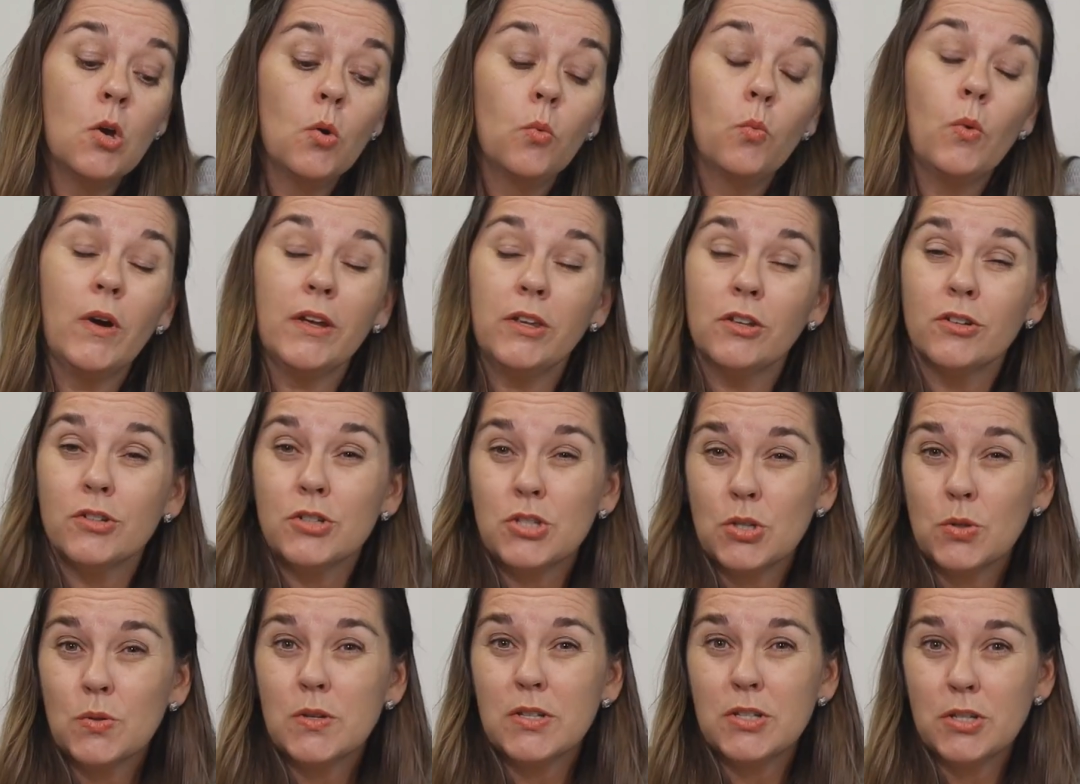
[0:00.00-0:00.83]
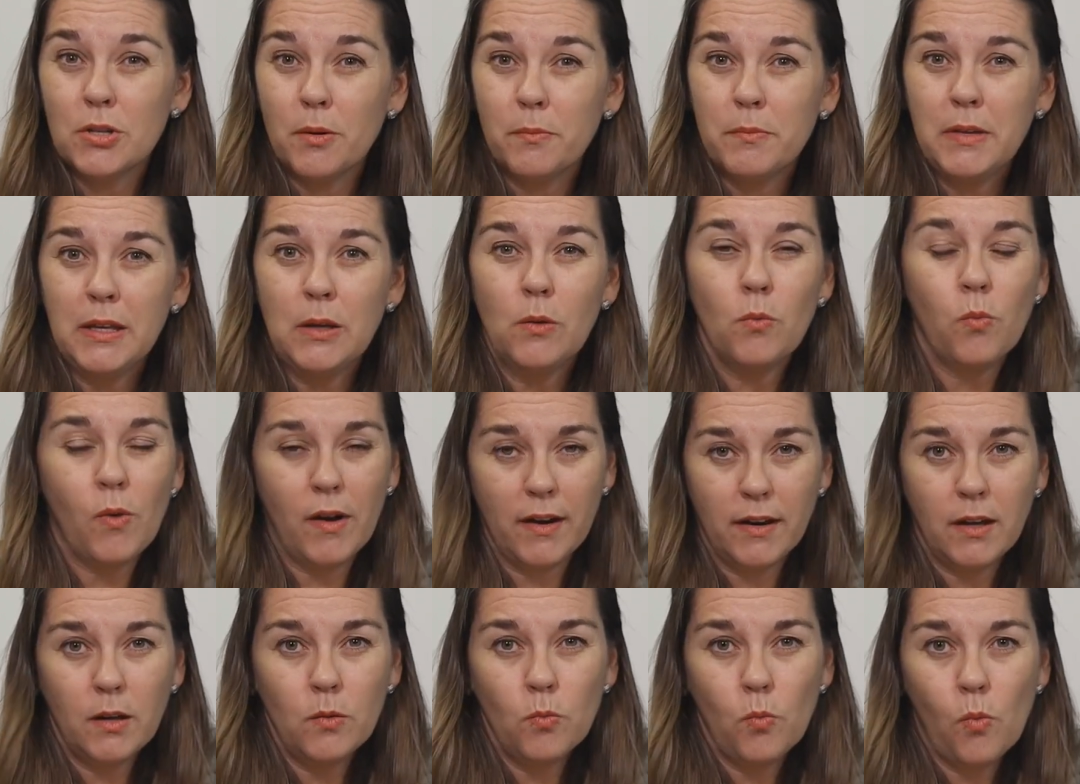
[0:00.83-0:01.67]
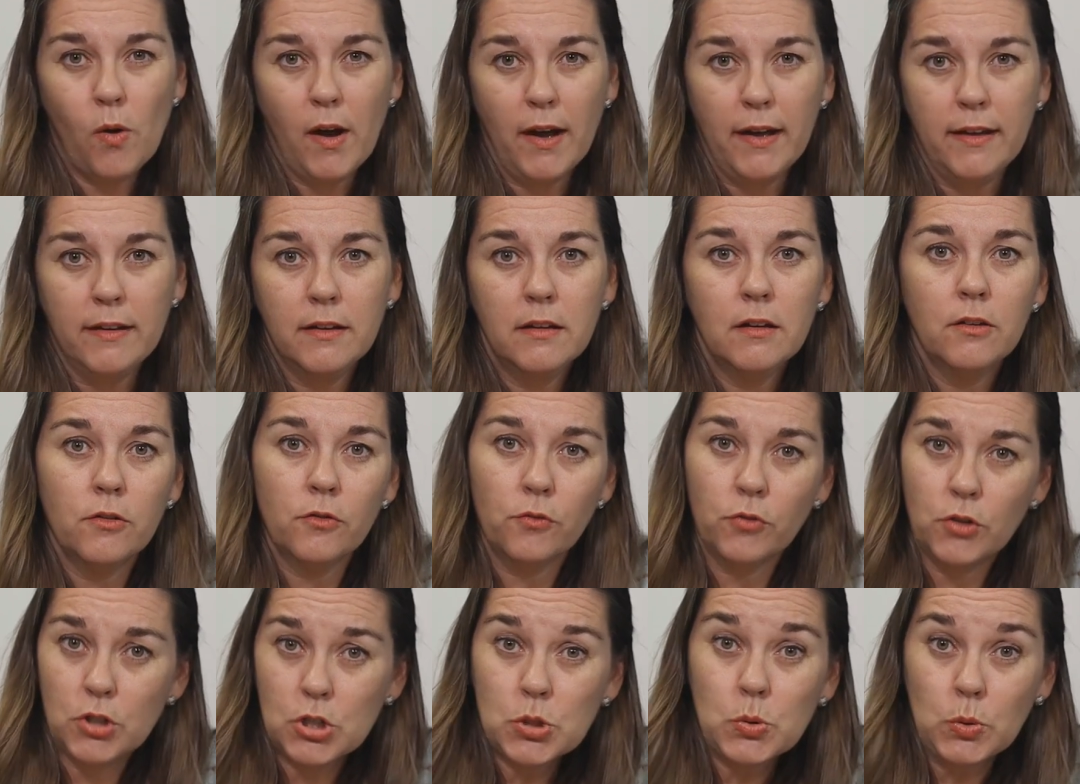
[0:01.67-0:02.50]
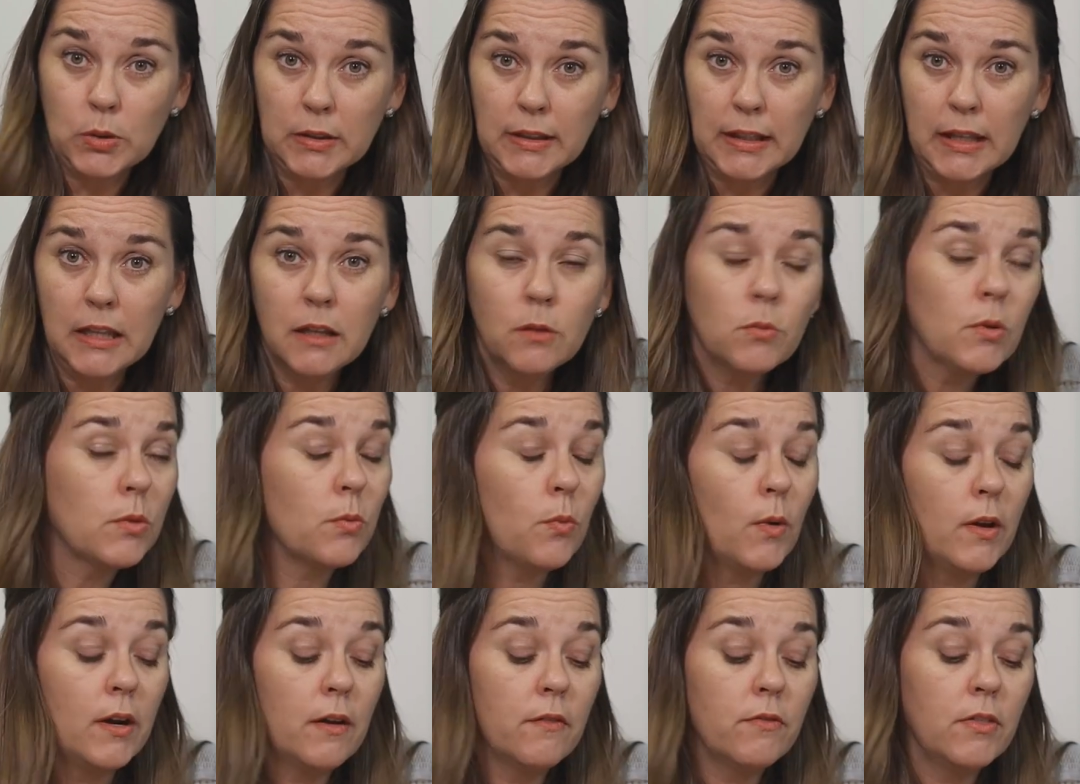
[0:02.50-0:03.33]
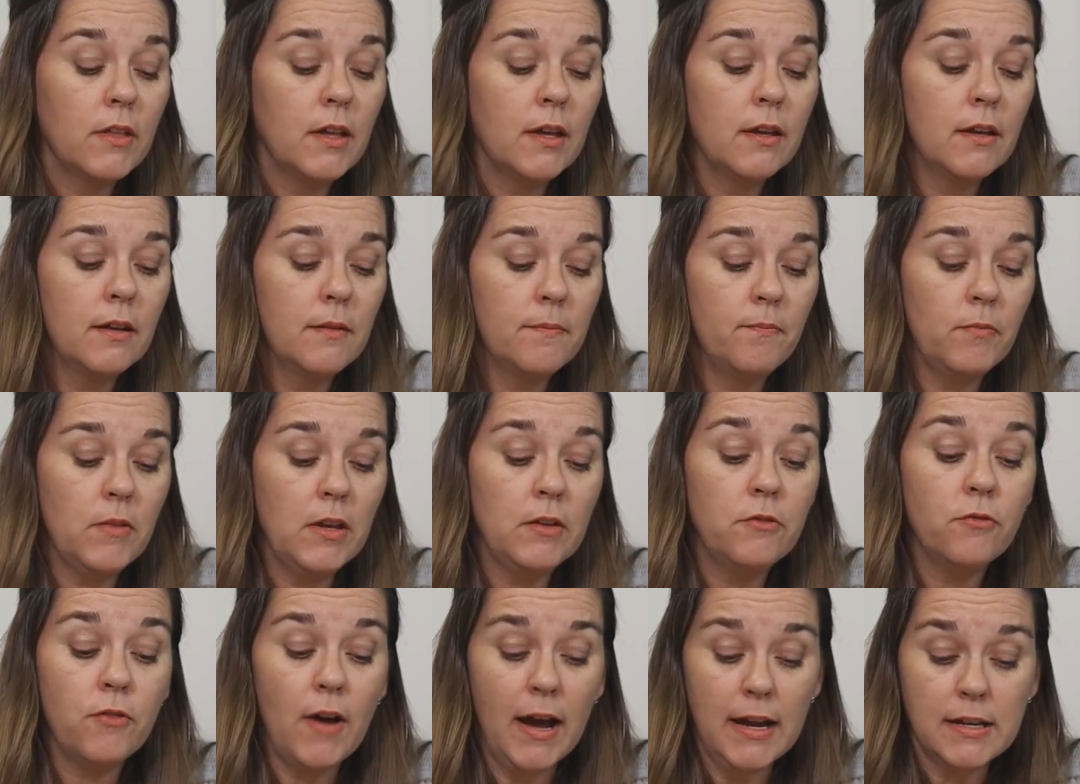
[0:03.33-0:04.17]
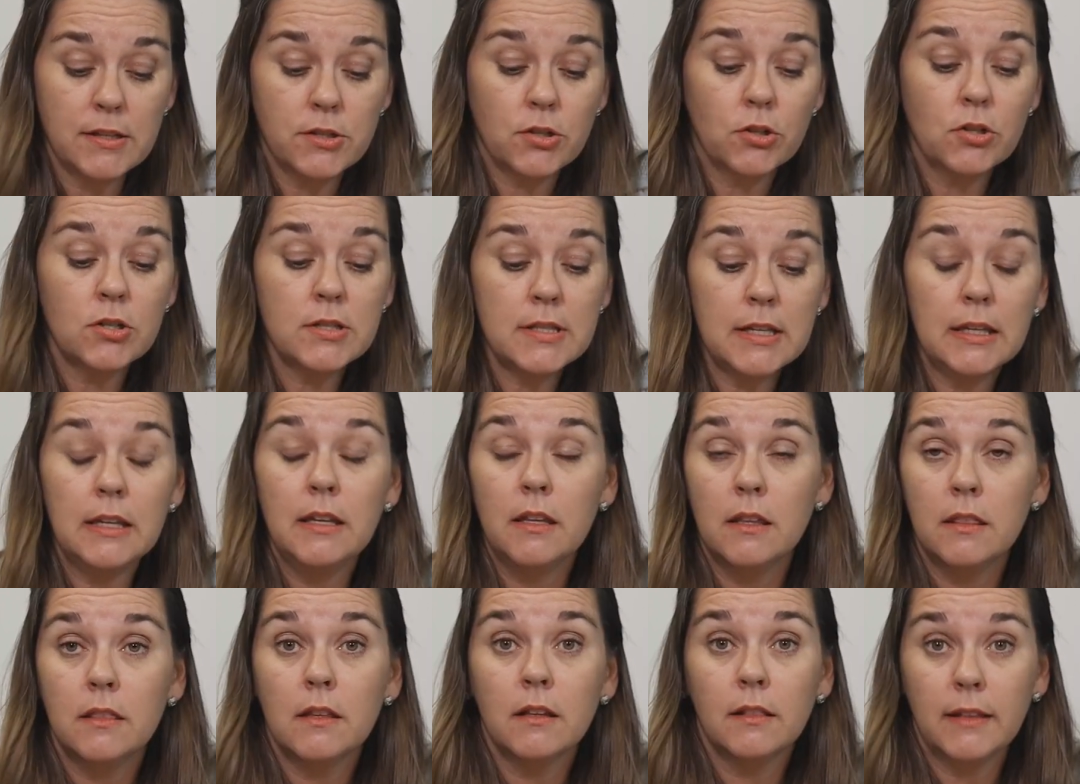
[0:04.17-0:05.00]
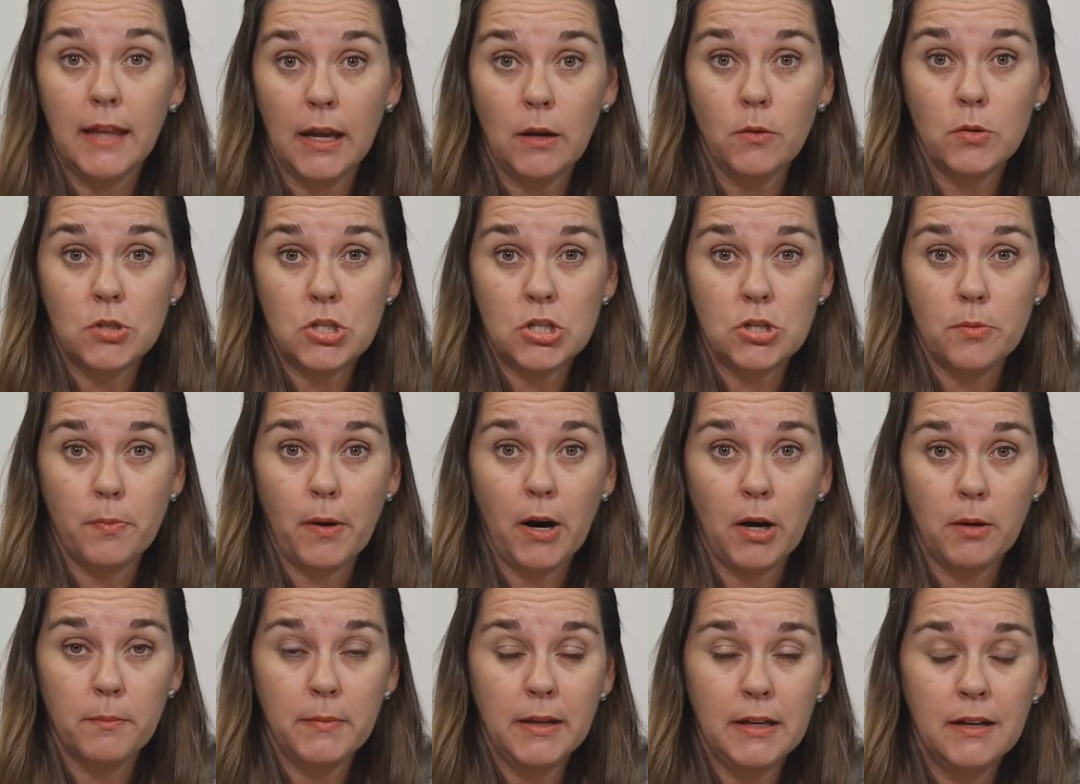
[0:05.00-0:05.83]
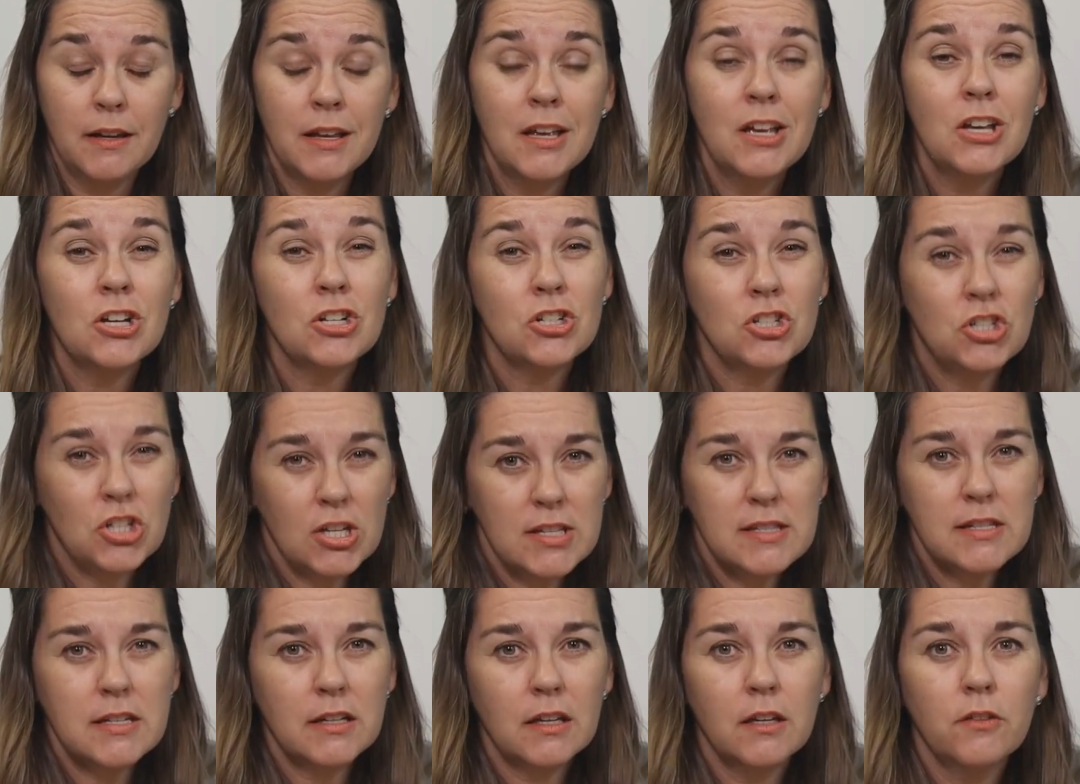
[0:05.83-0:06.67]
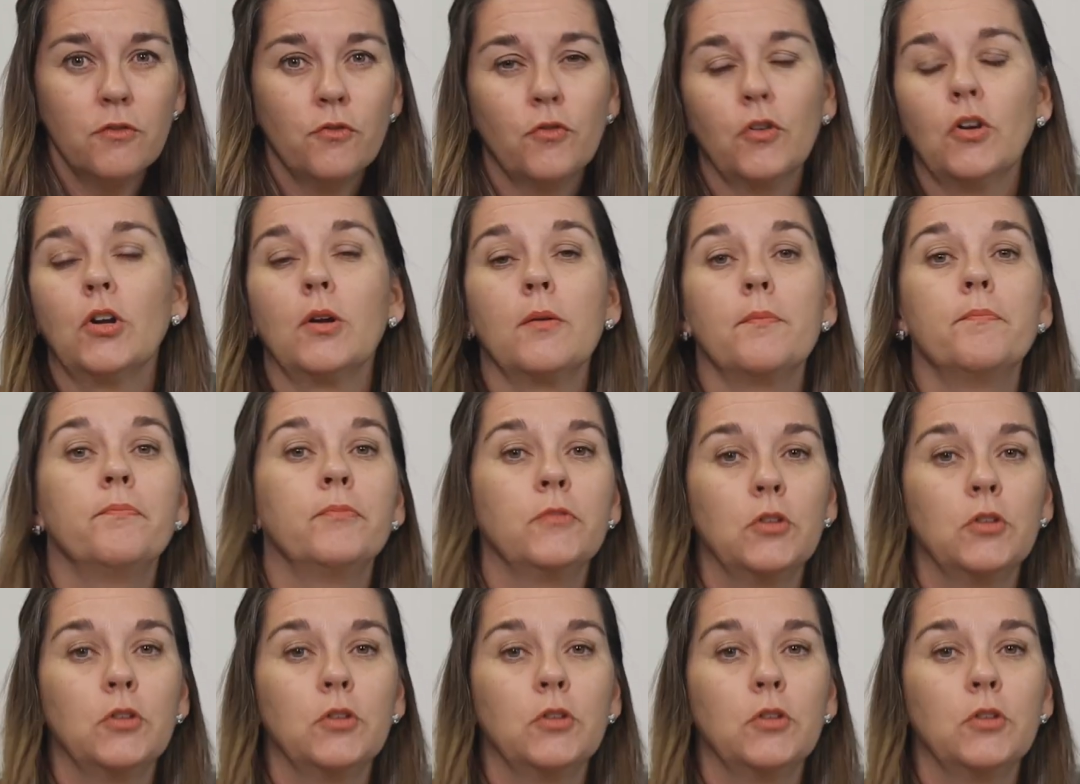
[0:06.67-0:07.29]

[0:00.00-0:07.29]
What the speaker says: What you'll do is you'll meet one-on-one virtually with one of the advisors in the language department just to confirm